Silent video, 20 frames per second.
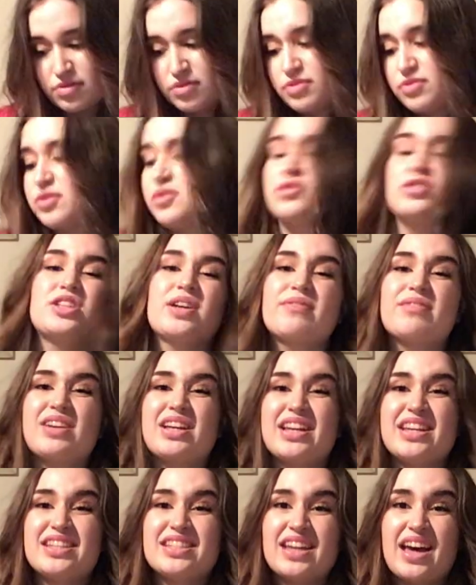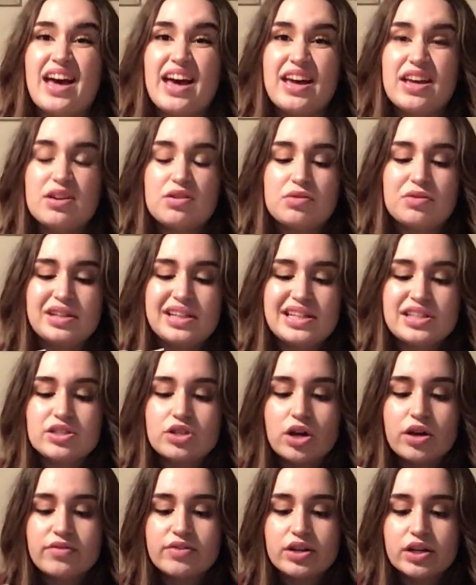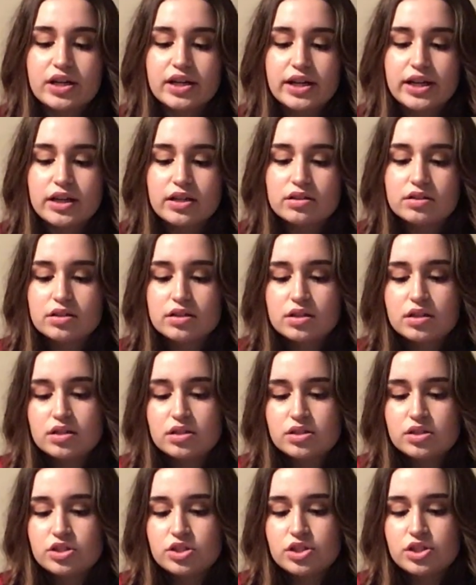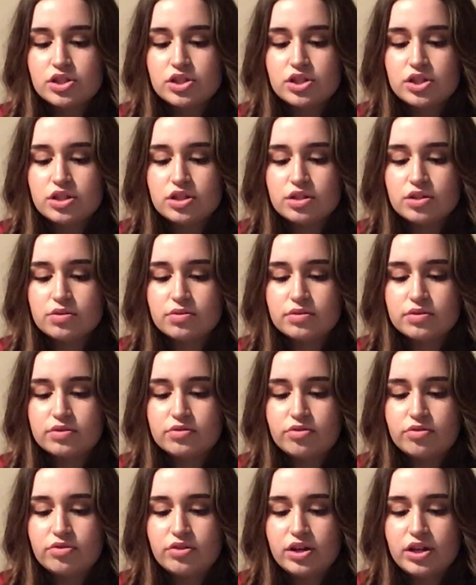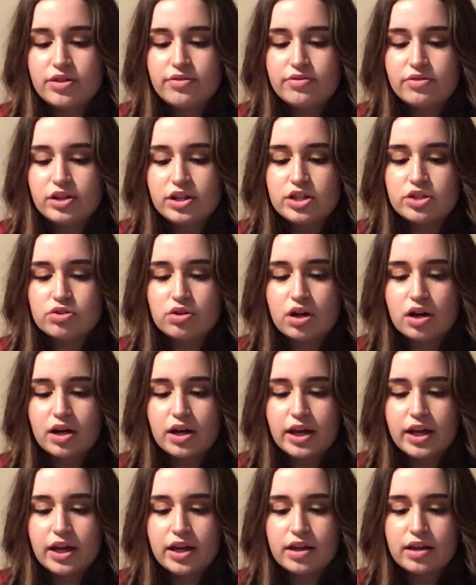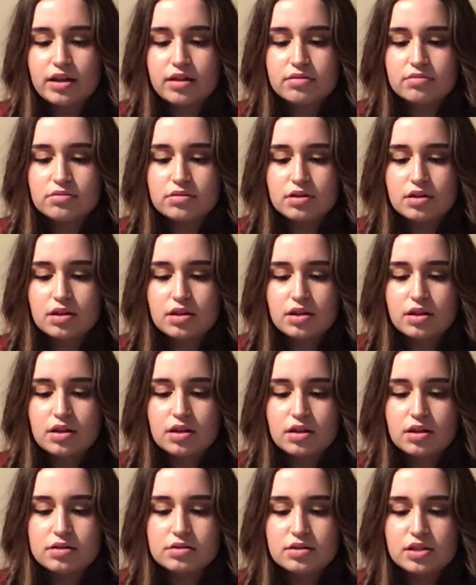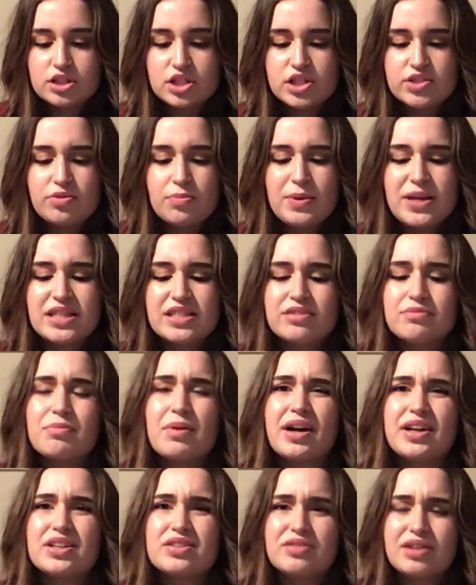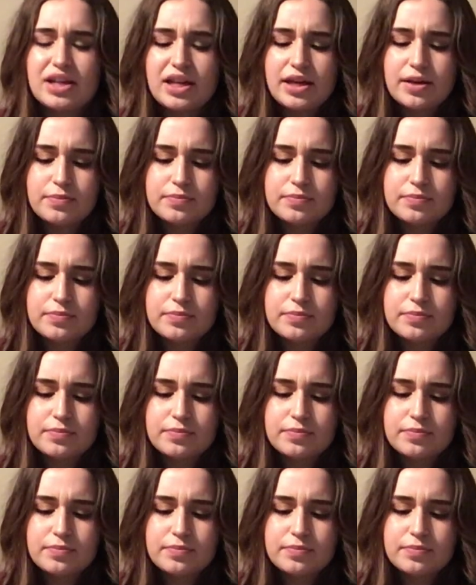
for generally a day or at least overnight, just to fully dry, and just for peace of mind really.